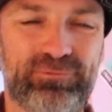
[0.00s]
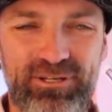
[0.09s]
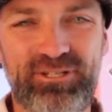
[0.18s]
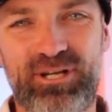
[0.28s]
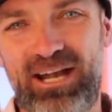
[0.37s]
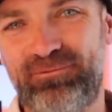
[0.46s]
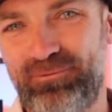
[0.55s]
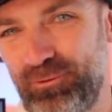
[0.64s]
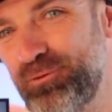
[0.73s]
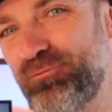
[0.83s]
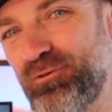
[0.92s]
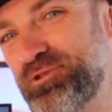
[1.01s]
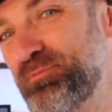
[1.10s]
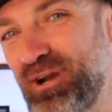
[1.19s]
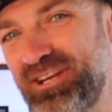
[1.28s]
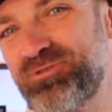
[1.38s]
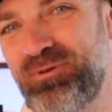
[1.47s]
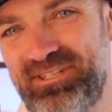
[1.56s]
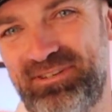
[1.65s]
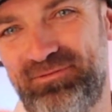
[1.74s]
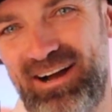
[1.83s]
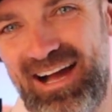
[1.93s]
freeze-dried food for spring
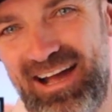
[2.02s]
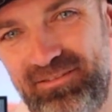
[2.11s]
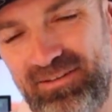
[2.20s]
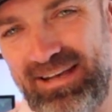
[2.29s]
25.